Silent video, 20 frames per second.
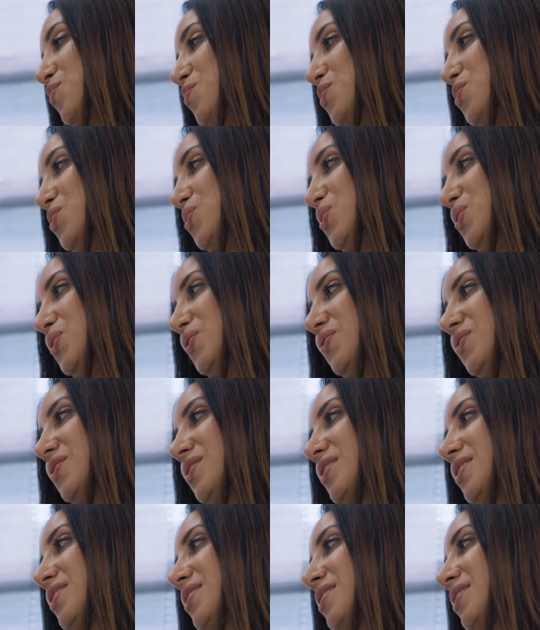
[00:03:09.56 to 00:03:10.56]

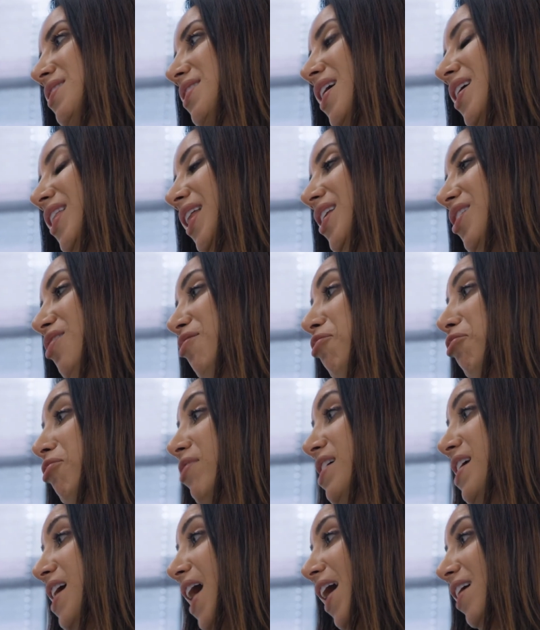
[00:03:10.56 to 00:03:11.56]
removed and then you
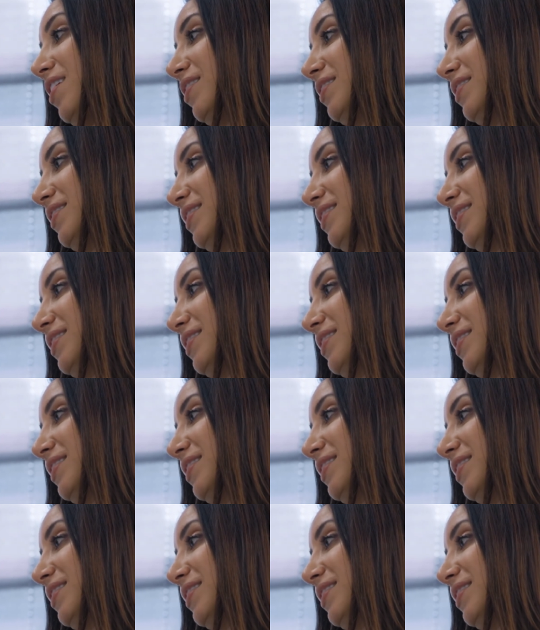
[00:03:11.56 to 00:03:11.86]
freak out.